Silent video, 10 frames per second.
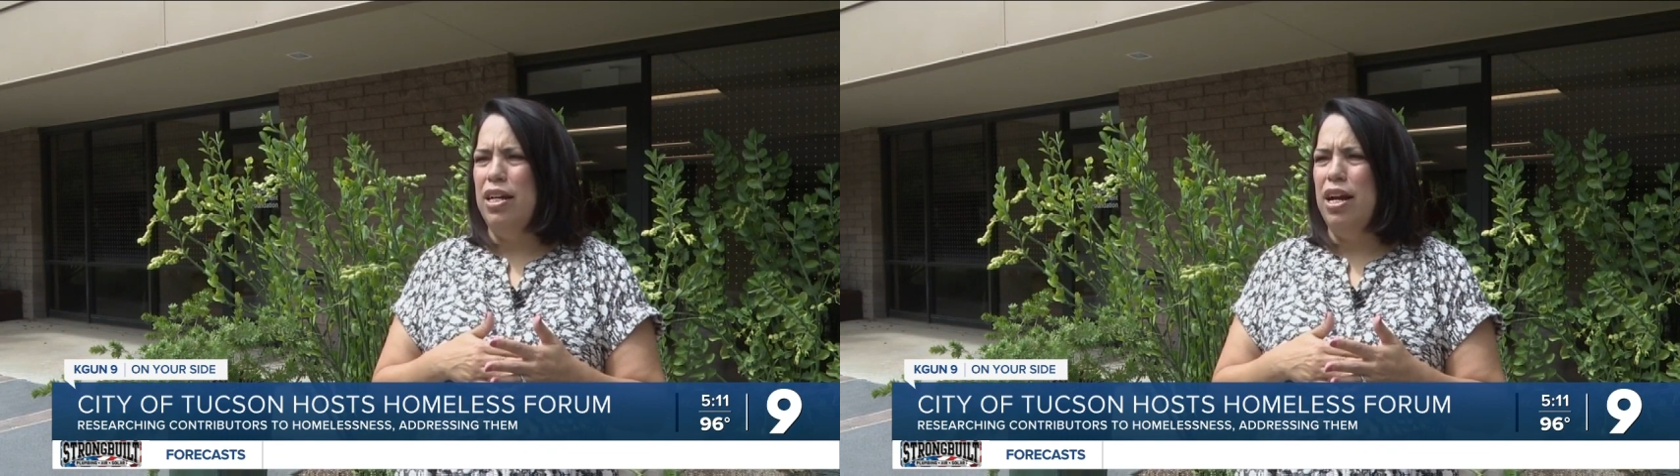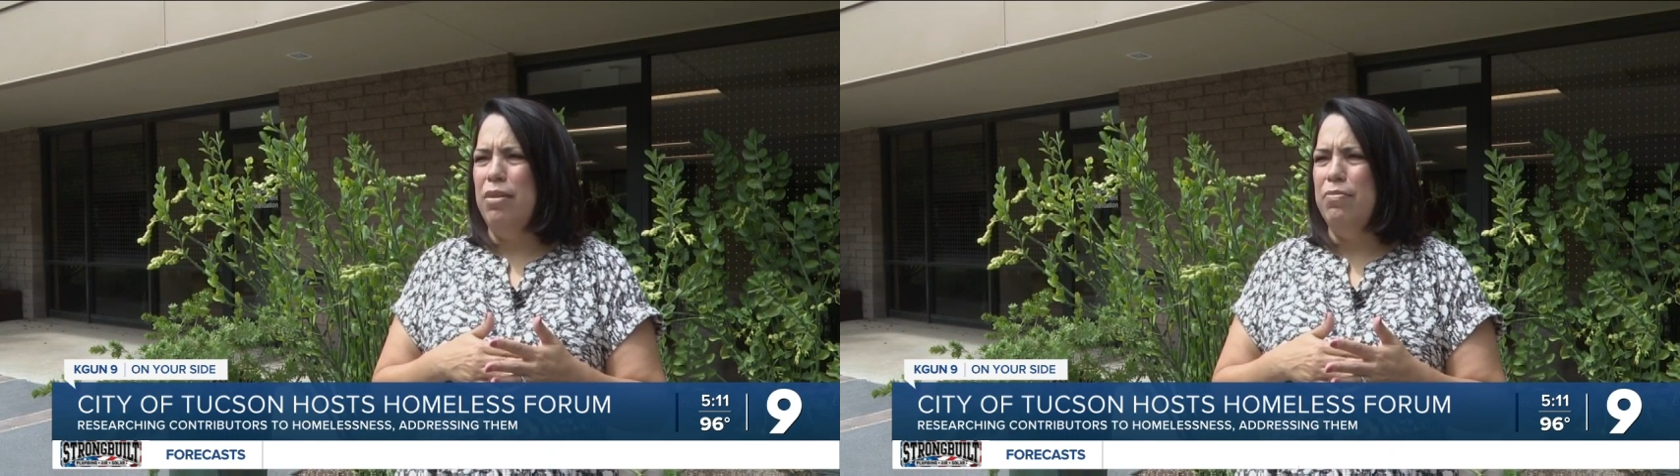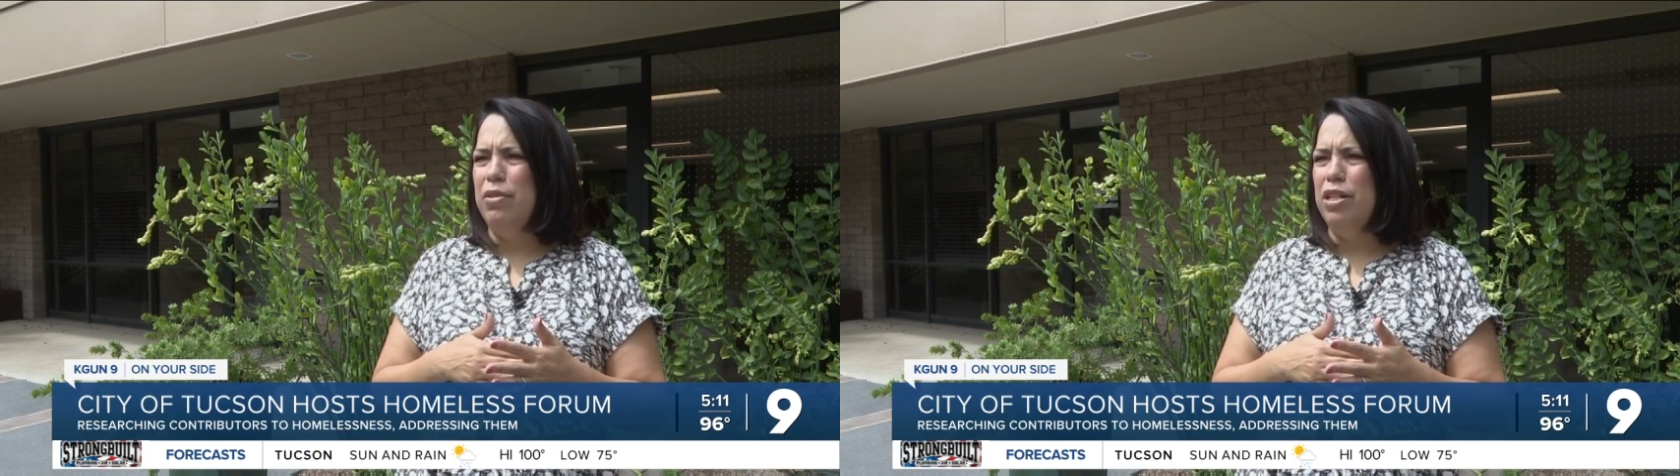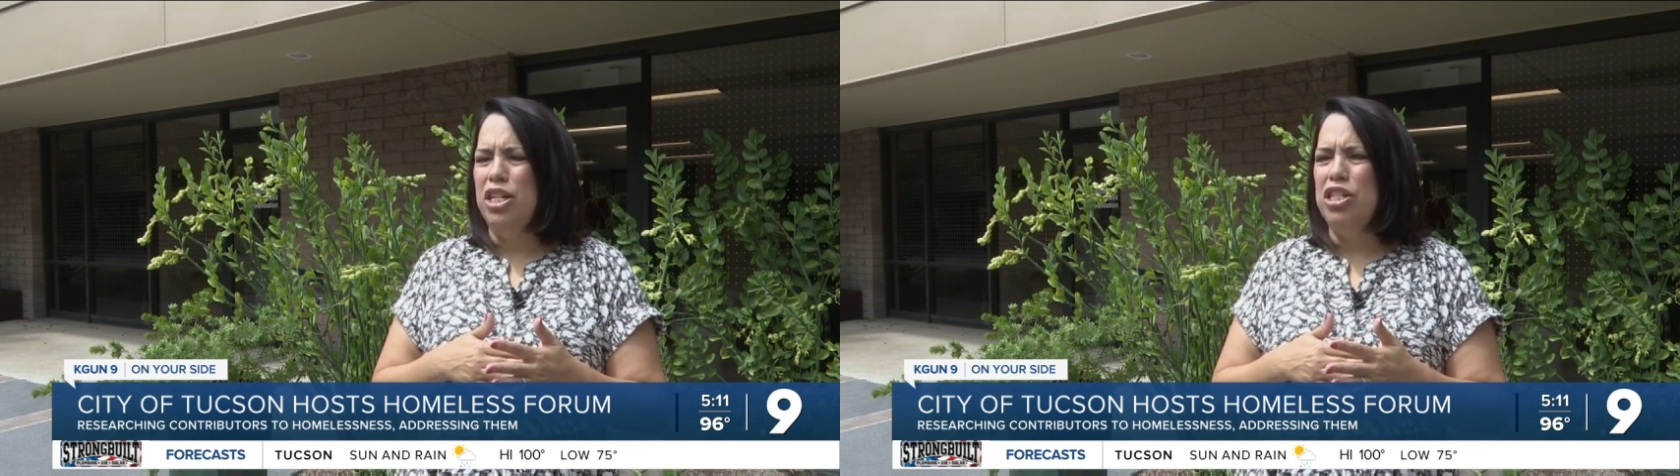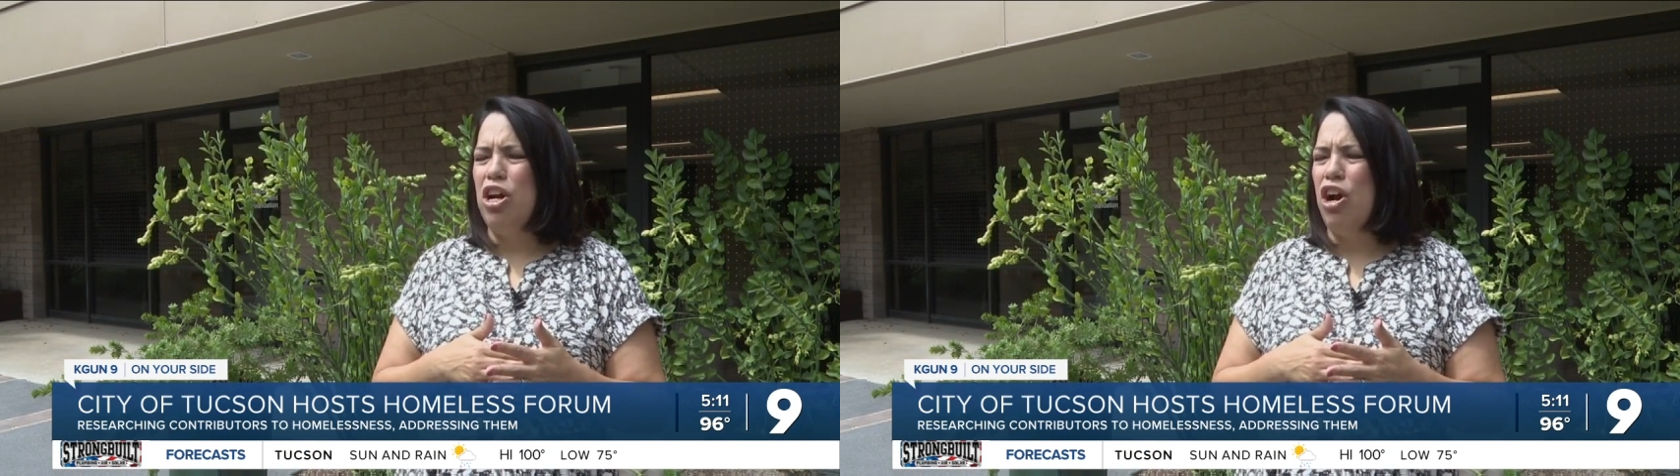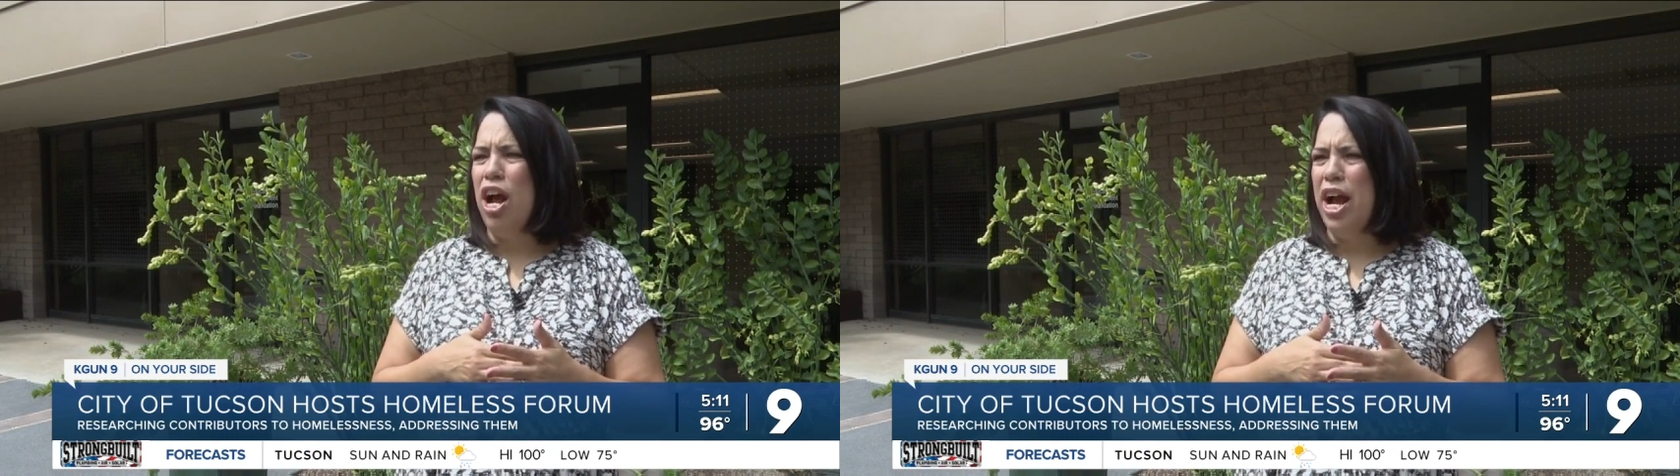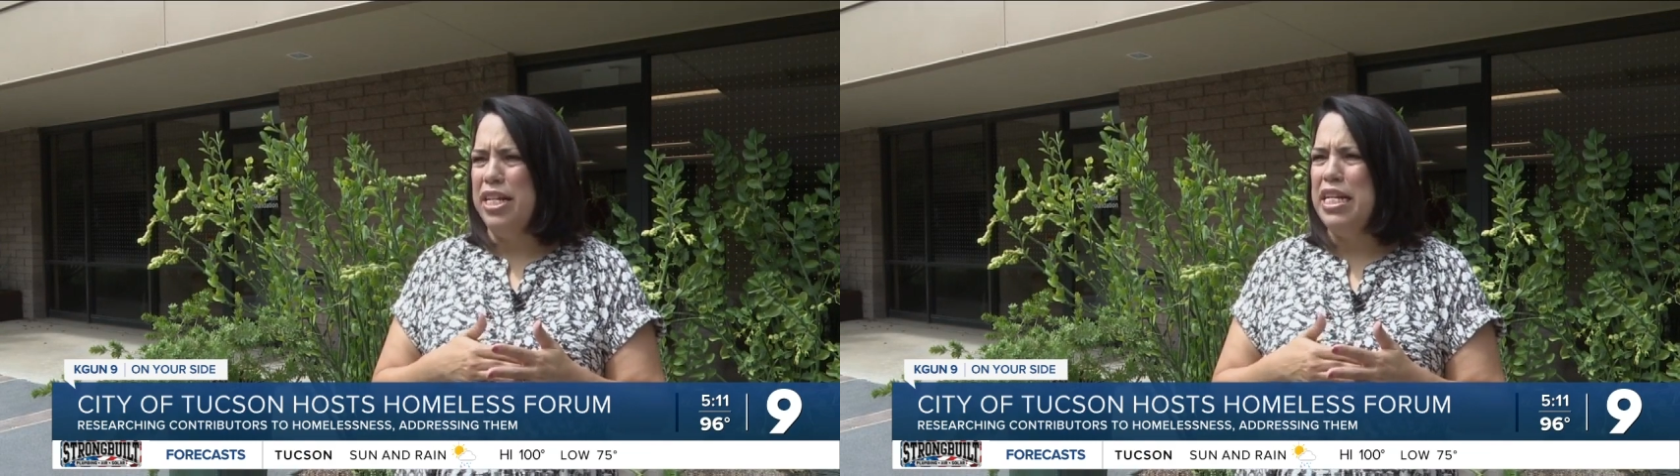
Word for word: um, just are high